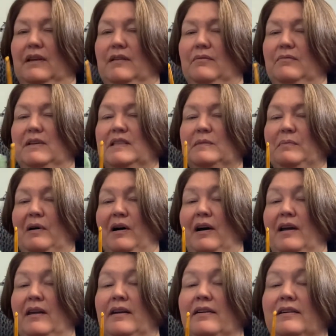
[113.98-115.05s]
spot
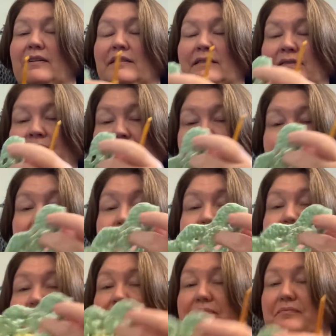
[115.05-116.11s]
here.
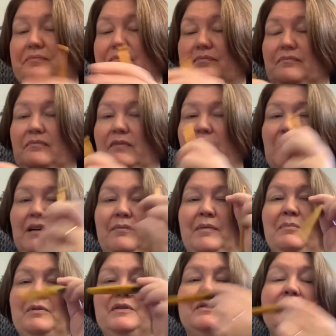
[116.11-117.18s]

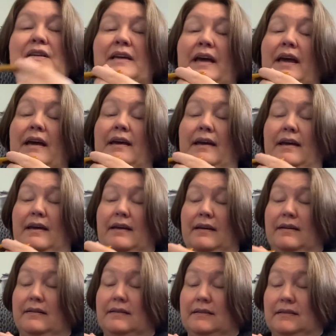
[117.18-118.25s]
I'm using let's
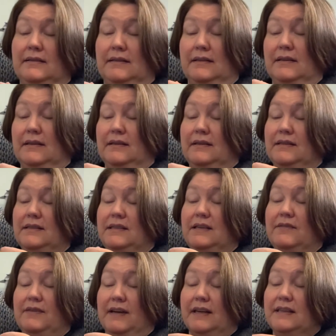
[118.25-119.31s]
see
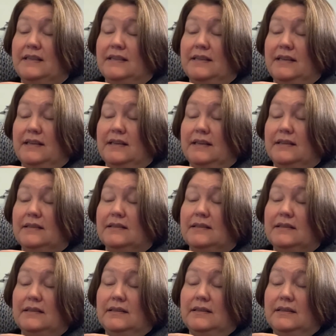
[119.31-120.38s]
if I can see this,
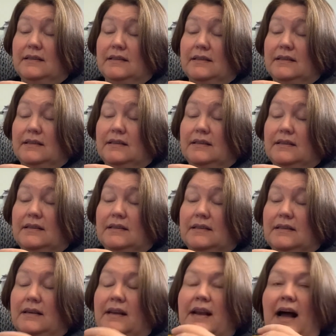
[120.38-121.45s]

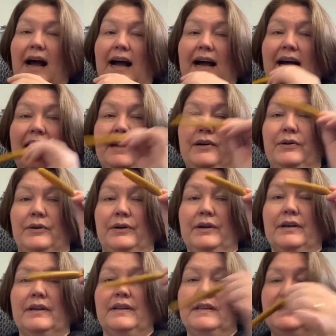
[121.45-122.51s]
an eye
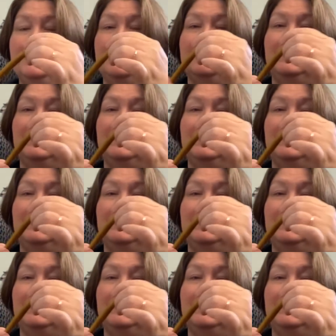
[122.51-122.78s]
hook. This is